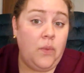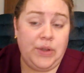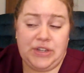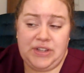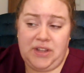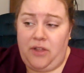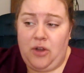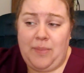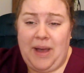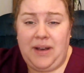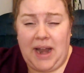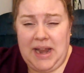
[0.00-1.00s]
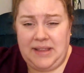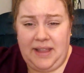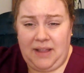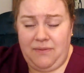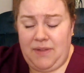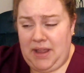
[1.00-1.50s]
which is another about
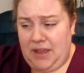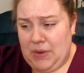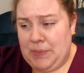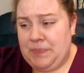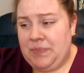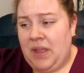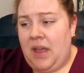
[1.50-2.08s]
90-second video.